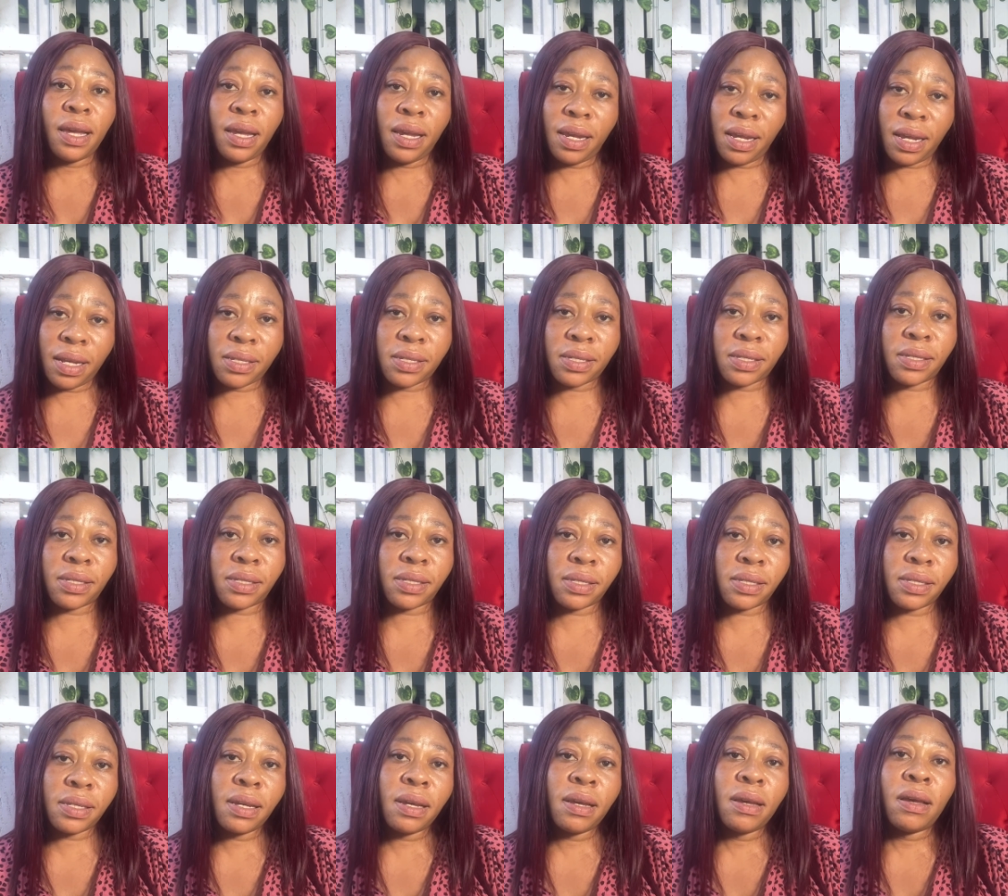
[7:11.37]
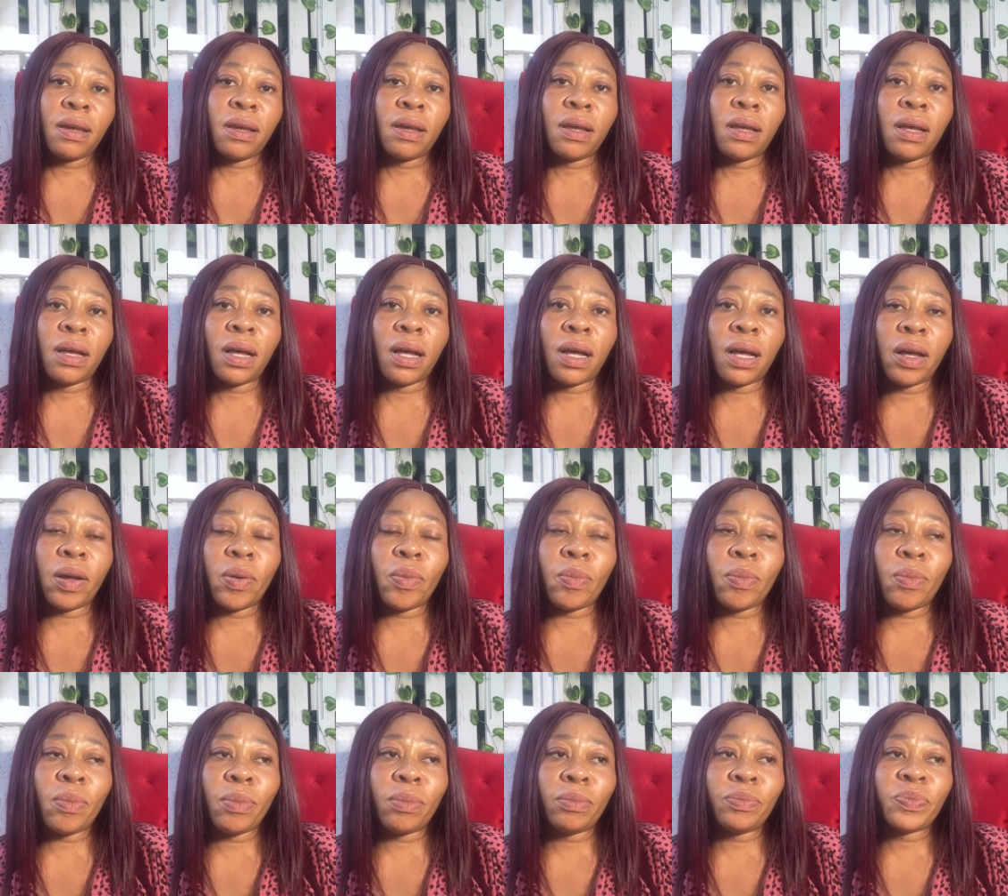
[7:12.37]
yes
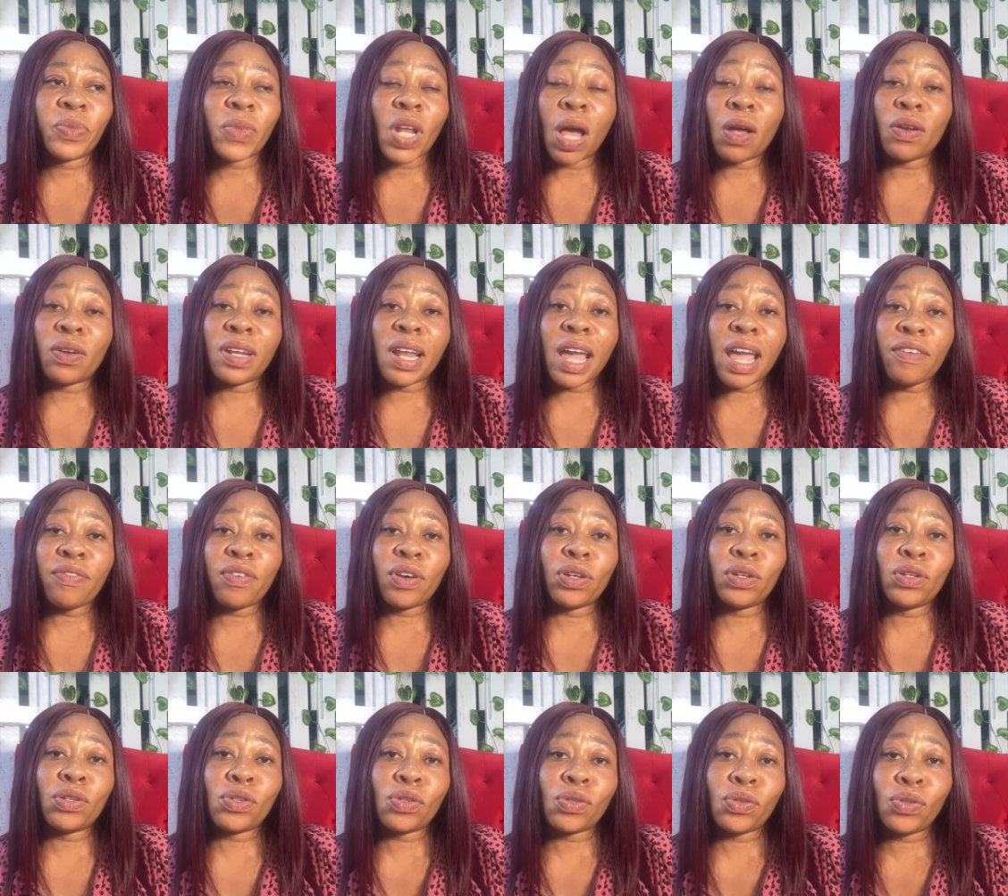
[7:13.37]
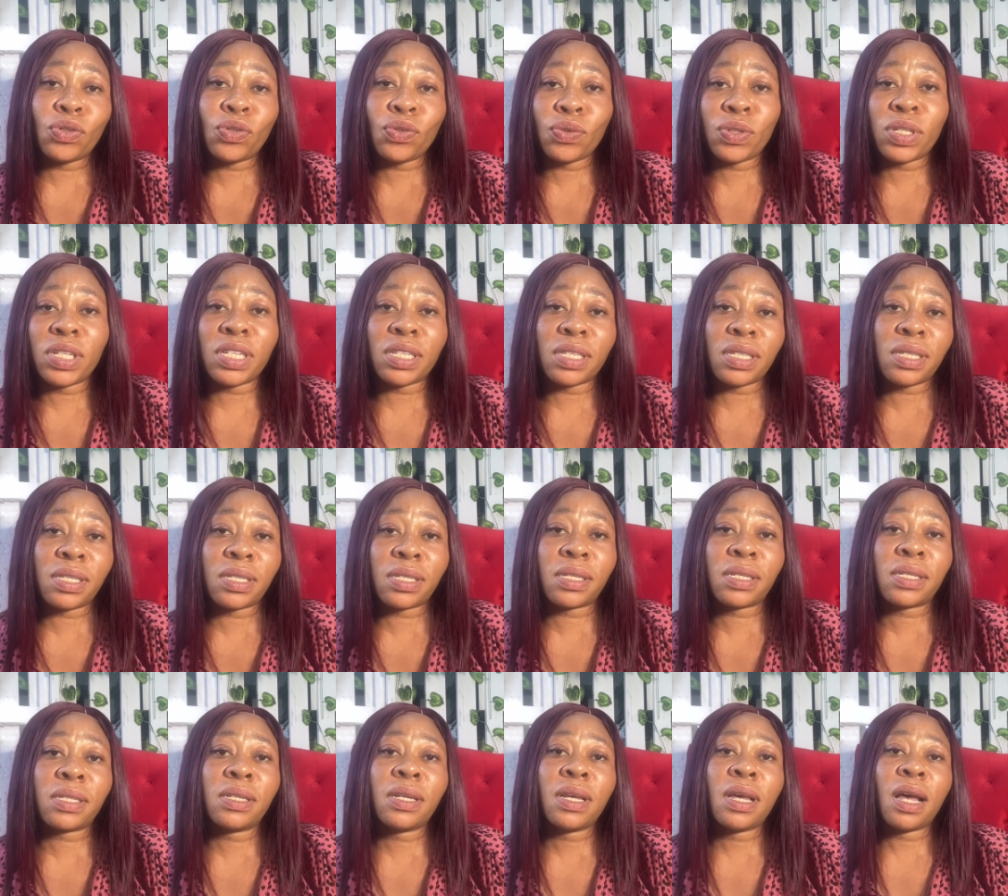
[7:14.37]
um, i would like for you to do
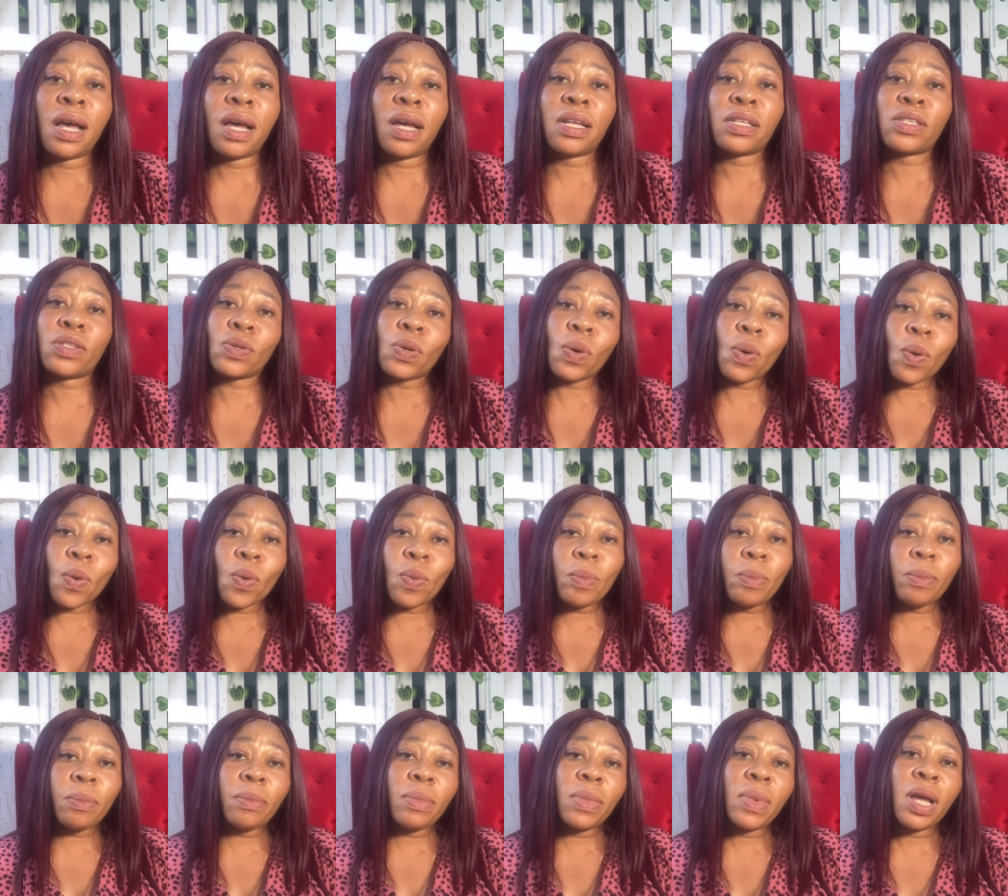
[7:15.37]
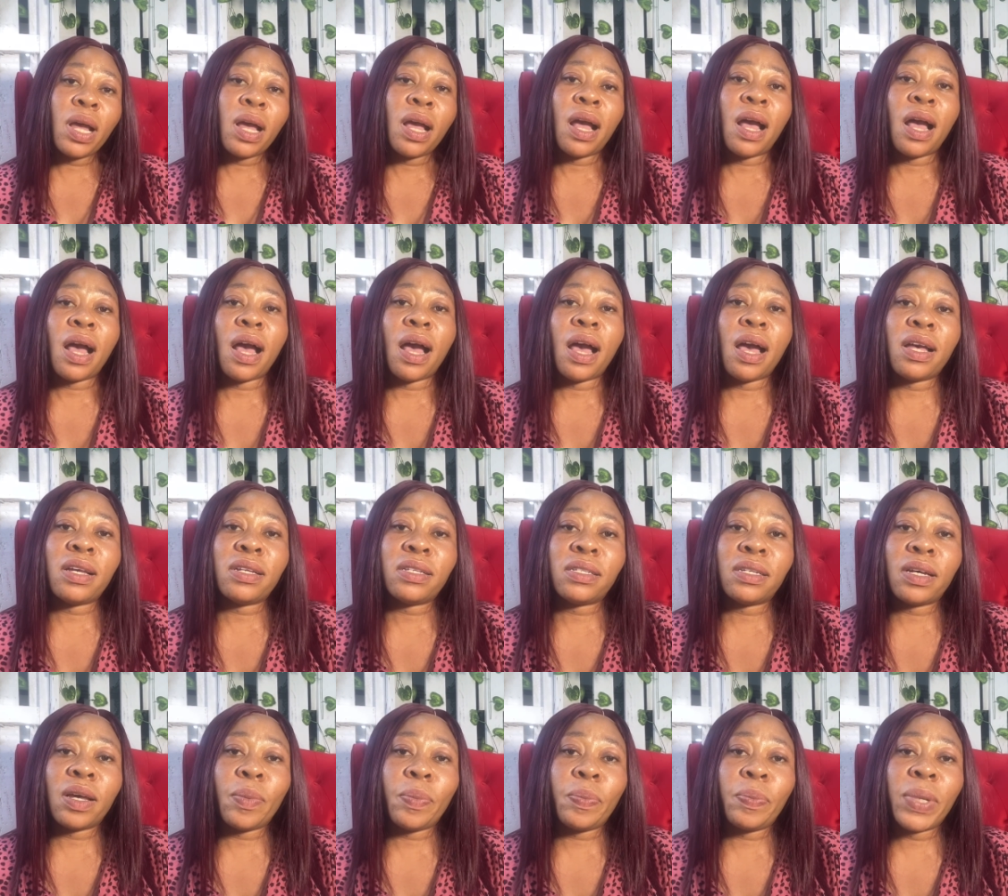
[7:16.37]
this at home and
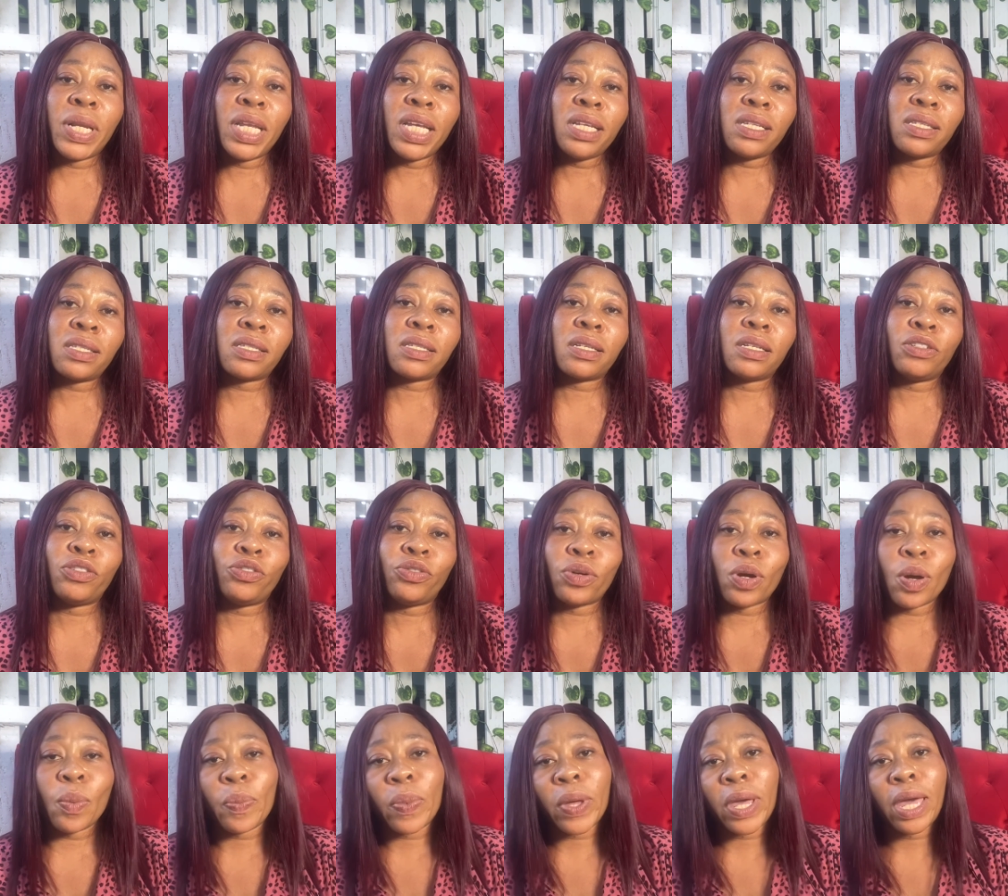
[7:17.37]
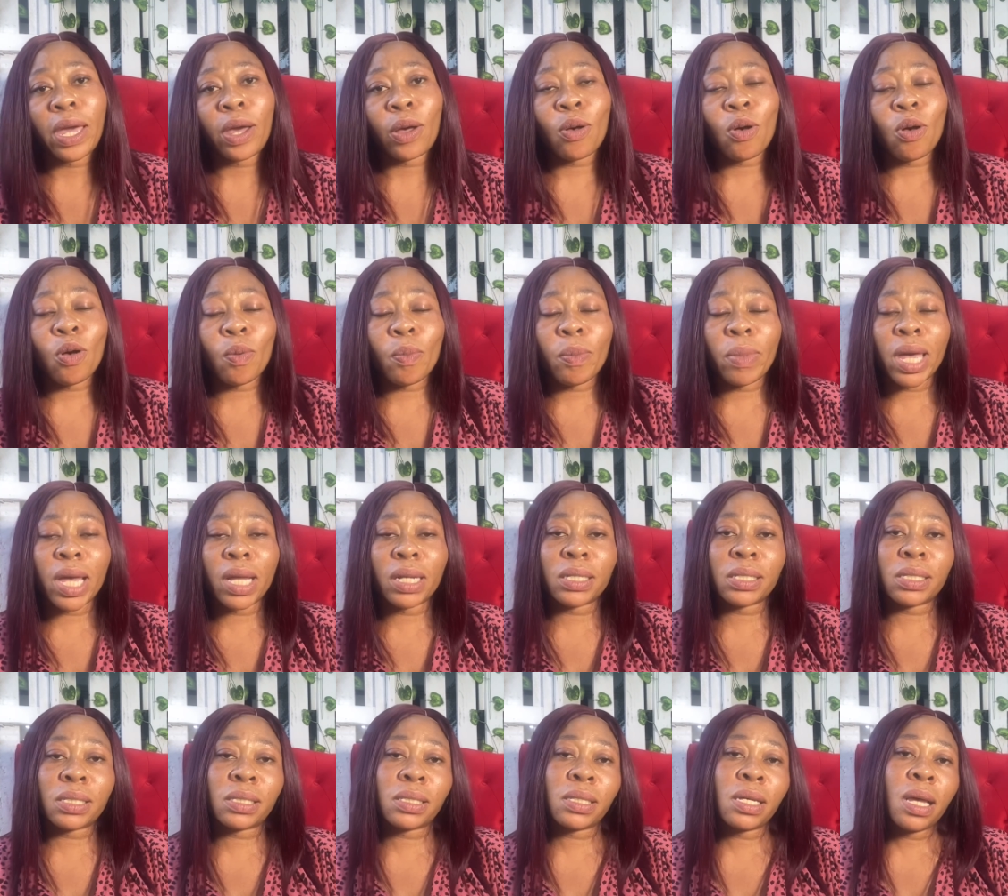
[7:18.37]
uh, please drop a
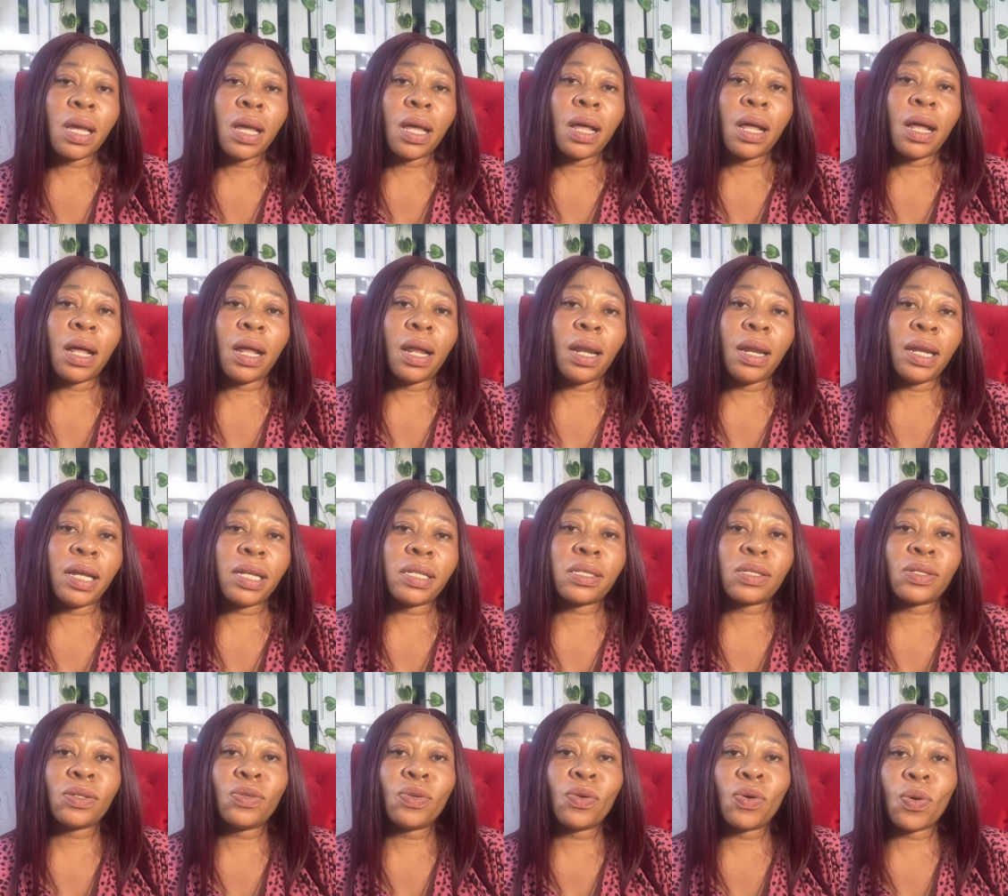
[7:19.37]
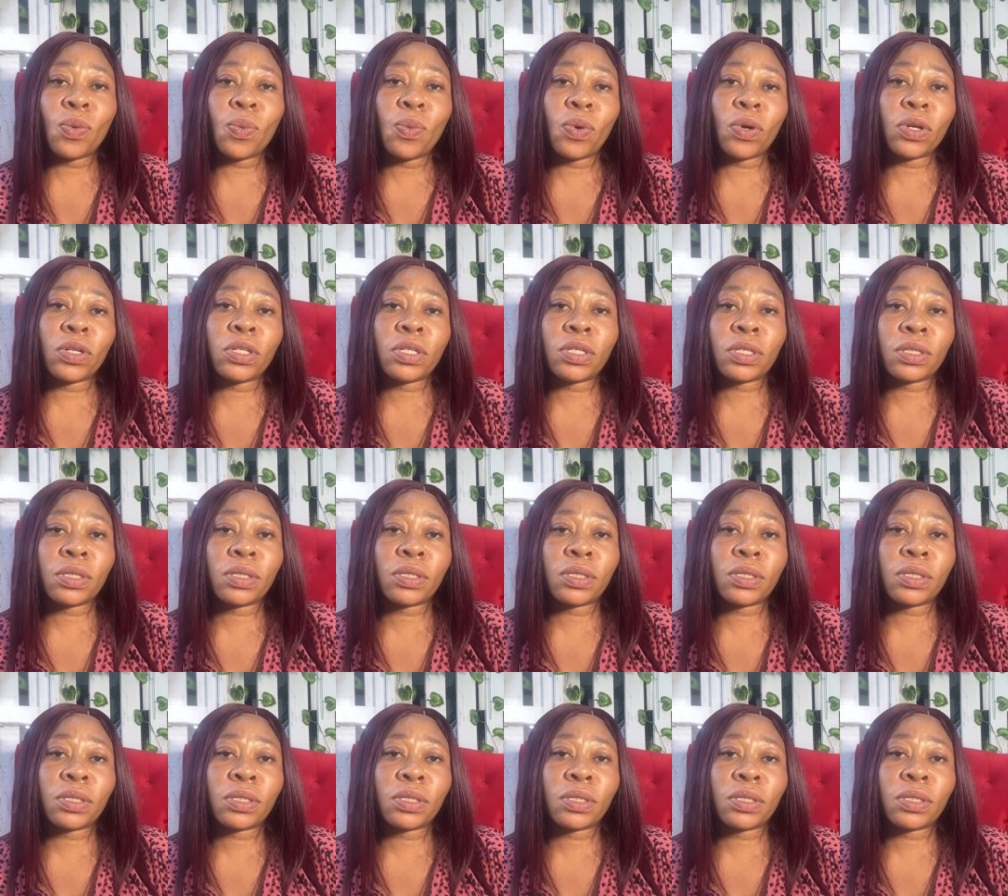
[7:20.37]
comment uh, let's know what